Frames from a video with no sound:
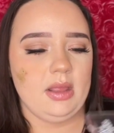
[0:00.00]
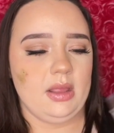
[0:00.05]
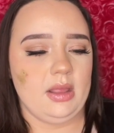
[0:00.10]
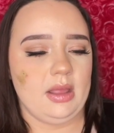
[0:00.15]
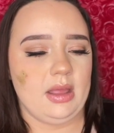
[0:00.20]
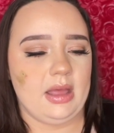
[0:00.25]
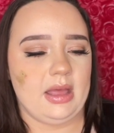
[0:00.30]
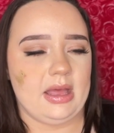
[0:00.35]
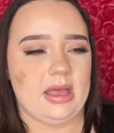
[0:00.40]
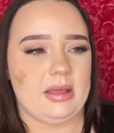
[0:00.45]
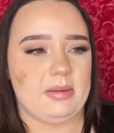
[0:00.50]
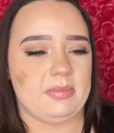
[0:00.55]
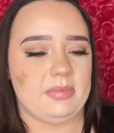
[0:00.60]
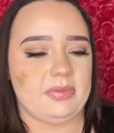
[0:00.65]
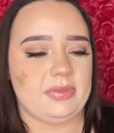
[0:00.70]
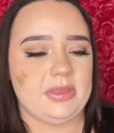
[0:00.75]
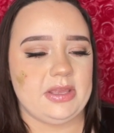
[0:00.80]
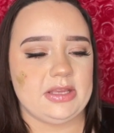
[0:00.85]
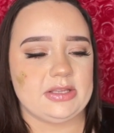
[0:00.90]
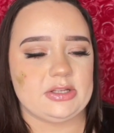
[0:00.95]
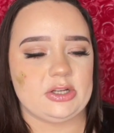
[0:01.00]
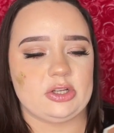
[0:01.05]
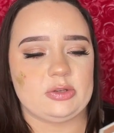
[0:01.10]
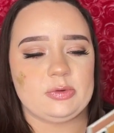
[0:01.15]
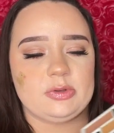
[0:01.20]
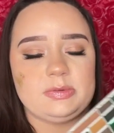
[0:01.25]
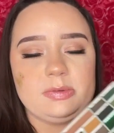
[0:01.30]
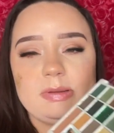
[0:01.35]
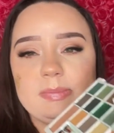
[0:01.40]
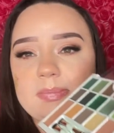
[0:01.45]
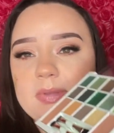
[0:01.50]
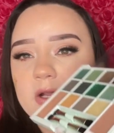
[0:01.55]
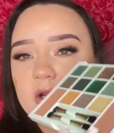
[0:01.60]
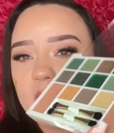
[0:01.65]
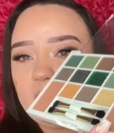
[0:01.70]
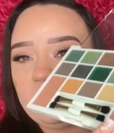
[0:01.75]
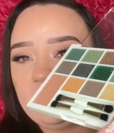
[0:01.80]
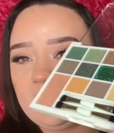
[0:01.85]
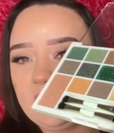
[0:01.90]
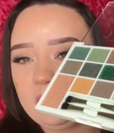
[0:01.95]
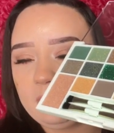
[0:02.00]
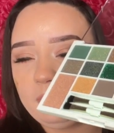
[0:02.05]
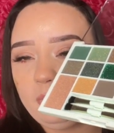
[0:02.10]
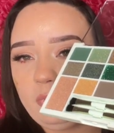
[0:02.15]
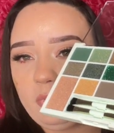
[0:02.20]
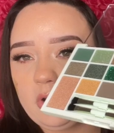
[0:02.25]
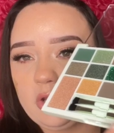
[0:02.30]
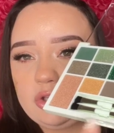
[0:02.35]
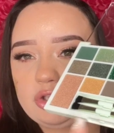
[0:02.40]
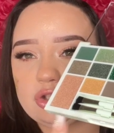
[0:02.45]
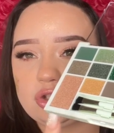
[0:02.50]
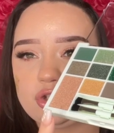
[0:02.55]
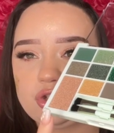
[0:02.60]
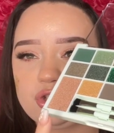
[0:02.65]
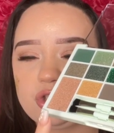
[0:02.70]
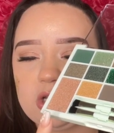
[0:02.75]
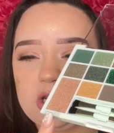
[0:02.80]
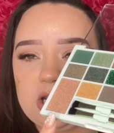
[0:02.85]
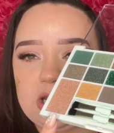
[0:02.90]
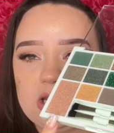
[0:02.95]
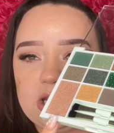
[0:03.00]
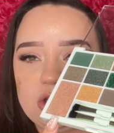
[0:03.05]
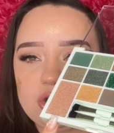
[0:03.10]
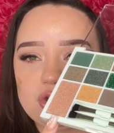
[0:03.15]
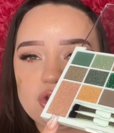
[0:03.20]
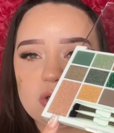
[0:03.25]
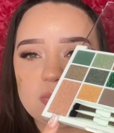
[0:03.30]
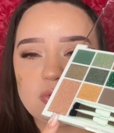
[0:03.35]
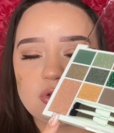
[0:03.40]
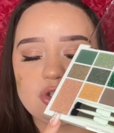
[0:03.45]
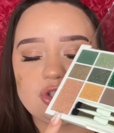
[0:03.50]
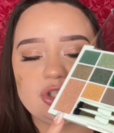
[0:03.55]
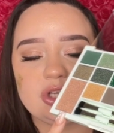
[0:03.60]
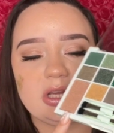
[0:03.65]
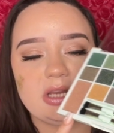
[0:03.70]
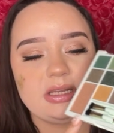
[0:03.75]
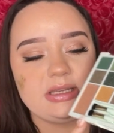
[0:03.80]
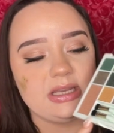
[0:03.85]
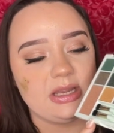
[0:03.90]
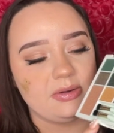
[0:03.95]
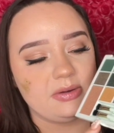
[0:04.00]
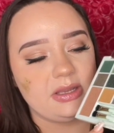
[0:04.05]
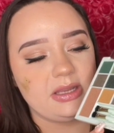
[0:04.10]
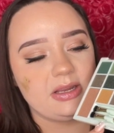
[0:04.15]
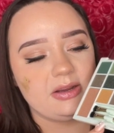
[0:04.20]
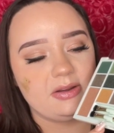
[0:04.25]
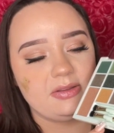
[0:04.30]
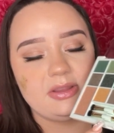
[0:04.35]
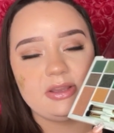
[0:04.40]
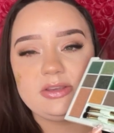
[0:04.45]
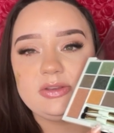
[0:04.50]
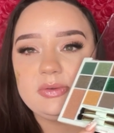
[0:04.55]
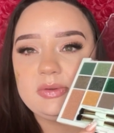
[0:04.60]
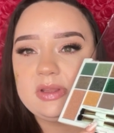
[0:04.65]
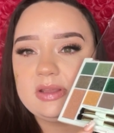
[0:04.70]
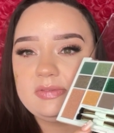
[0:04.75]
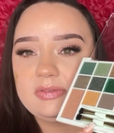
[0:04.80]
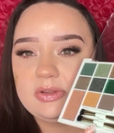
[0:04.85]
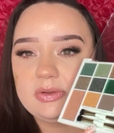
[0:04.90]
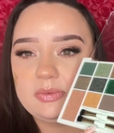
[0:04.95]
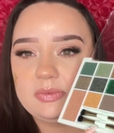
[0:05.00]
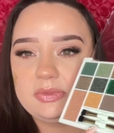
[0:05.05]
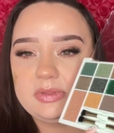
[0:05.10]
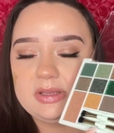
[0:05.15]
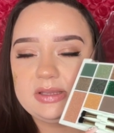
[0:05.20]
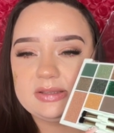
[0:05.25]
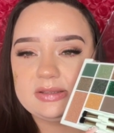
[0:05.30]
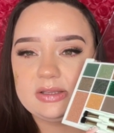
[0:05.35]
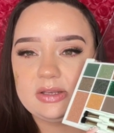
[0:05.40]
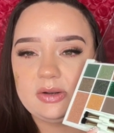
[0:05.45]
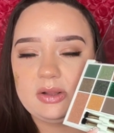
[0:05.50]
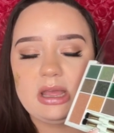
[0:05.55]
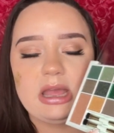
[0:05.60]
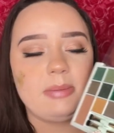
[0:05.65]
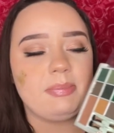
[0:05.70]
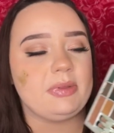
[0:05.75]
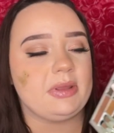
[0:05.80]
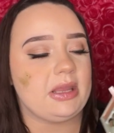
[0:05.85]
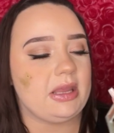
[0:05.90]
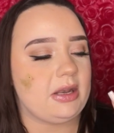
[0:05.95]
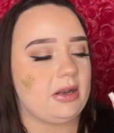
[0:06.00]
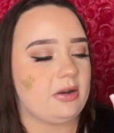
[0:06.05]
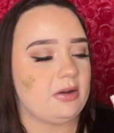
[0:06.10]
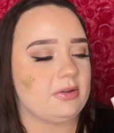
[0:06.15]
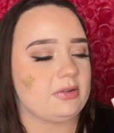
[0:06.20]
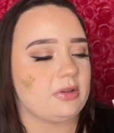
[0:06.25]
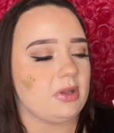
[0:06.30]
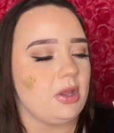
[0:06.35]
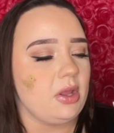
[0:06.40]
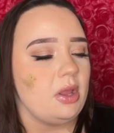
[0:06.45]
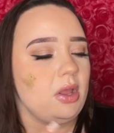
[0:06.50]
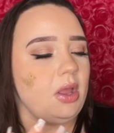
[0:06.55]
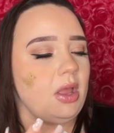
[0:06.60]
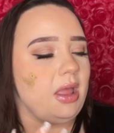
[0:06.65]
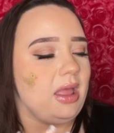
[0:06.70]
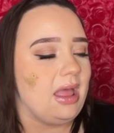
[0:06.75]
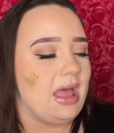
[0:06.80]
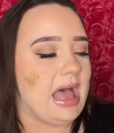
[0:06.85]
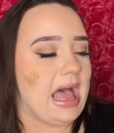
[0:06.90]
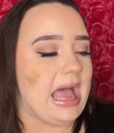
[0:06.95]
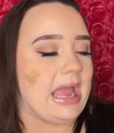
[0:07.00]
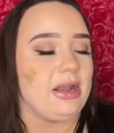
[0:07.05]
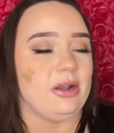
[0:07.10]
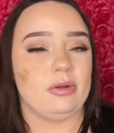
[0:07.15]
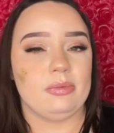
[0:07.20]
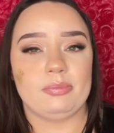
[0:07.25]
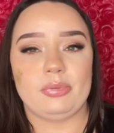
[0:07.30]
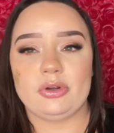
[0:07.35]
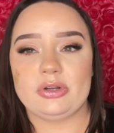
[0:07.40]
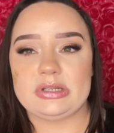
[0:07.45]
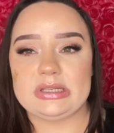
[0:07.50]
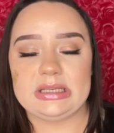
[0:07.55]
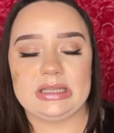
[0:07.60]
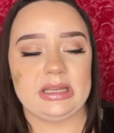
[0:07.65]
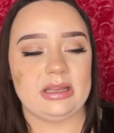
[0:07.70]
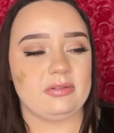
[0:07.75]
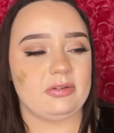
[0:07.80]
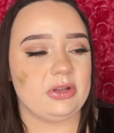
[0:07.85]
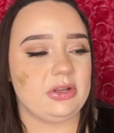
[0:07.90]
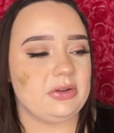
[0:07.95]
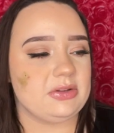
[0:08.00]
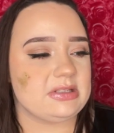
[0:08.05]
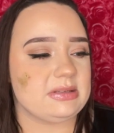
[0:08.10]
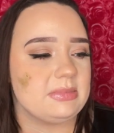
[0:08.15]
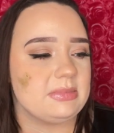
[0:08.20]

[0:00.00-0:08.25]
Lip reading: These are supposed to be bigger, like bronzer shade and shimmer shade down here. They do give you these little applicators. I don't personally ever use them.